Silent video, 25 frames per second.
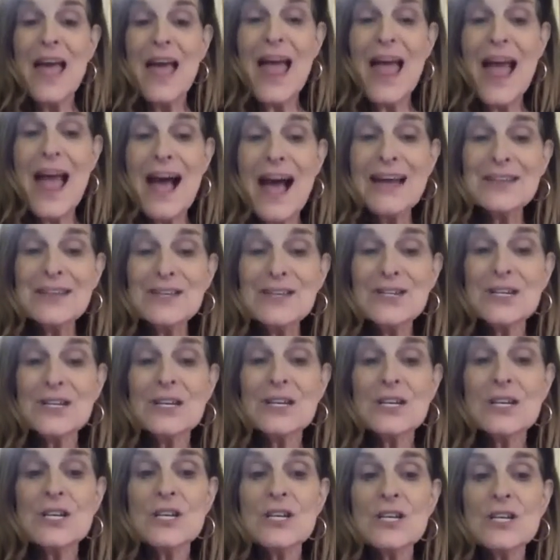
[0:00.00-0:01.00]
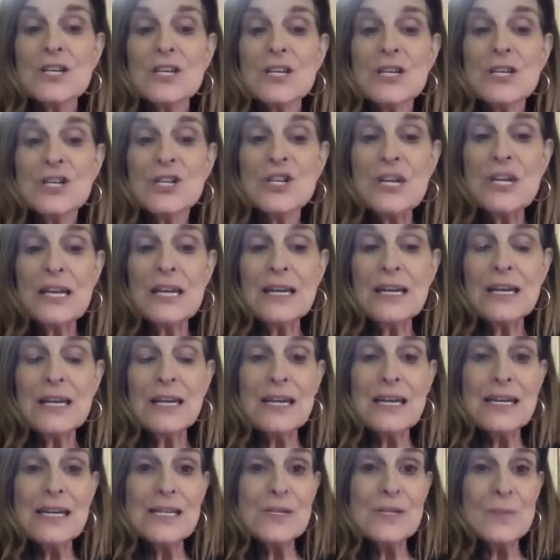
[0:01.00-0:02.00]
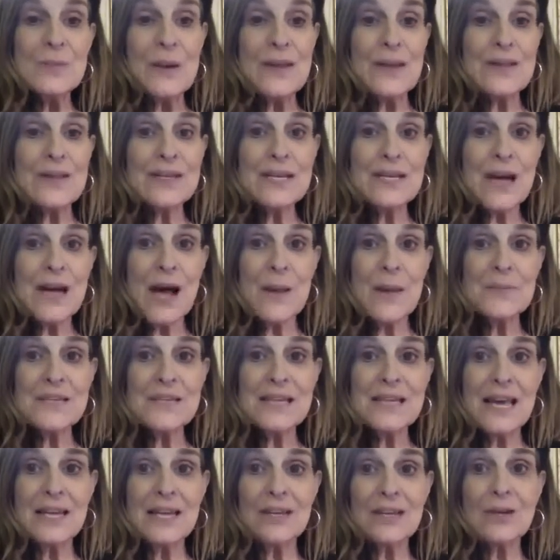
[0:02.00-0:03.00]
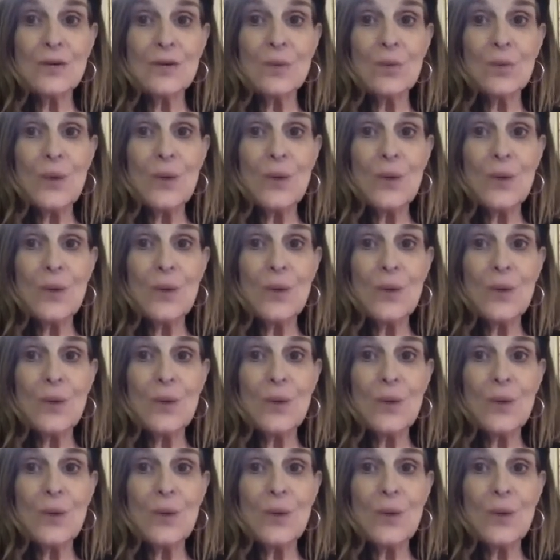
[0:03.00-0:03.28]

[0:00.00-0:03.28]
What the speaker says: and she is one of the top 10